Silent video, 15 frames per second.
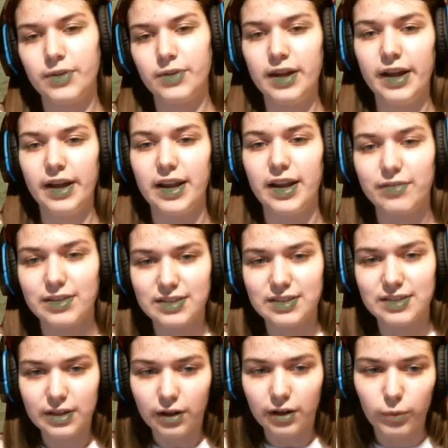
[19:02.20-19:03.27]
And even
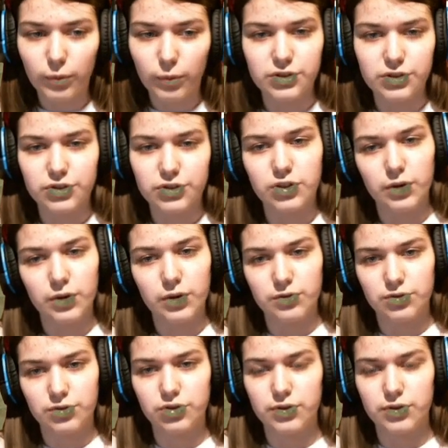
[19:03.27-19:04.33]
still, wizards don't use
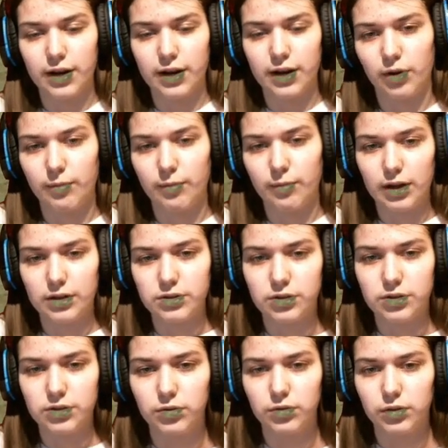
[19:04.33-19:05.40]
strength, so I'm not
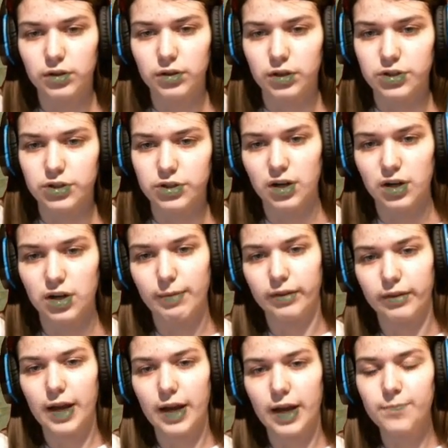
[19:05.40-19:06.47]
too concerned about
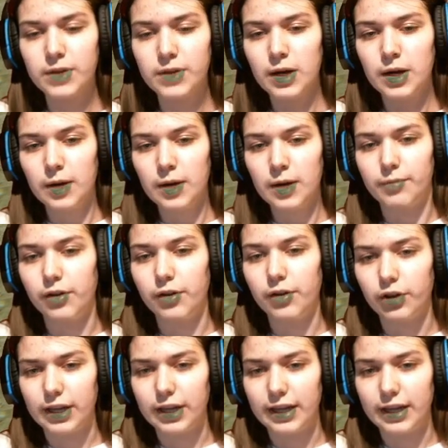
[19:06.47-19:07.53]
that. But
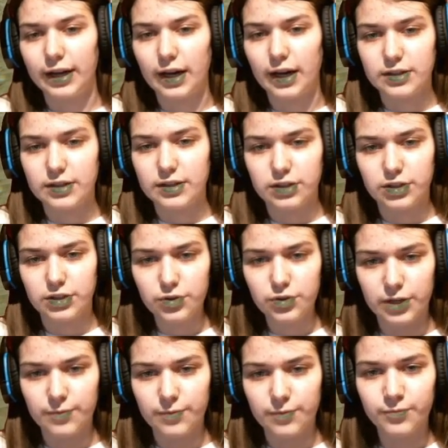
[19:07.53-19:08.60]
looking at
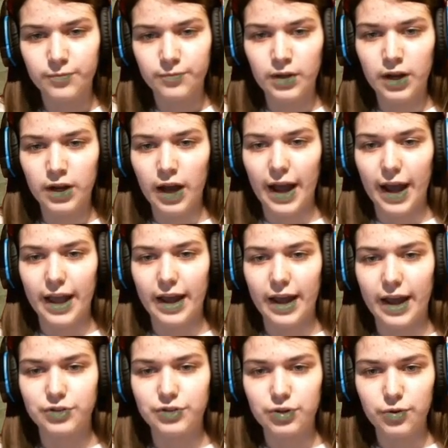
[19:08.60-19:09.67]
constitution, I
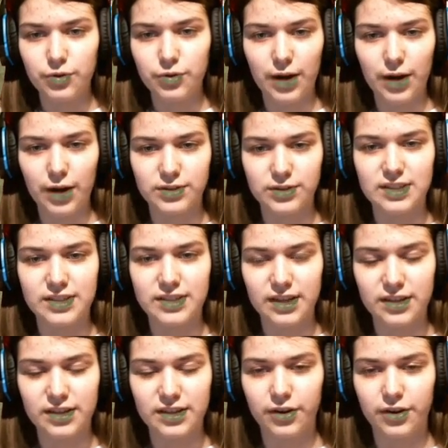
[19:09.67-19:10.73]
have
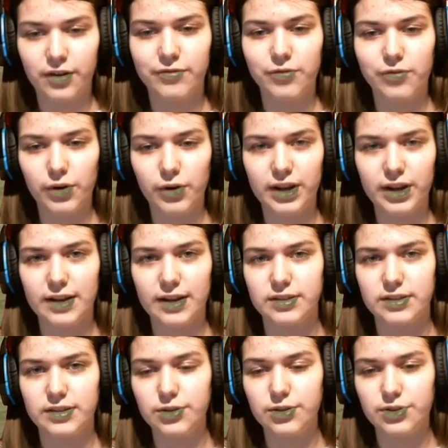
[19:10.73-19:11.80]
2,640
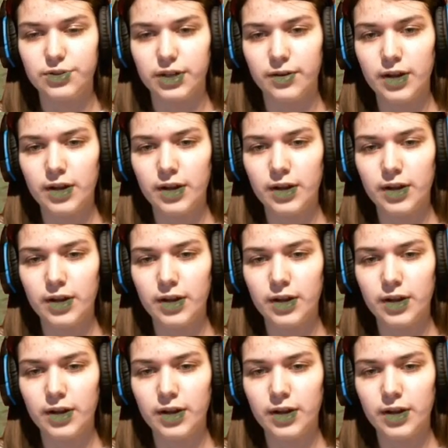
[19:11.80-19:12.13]
constitution,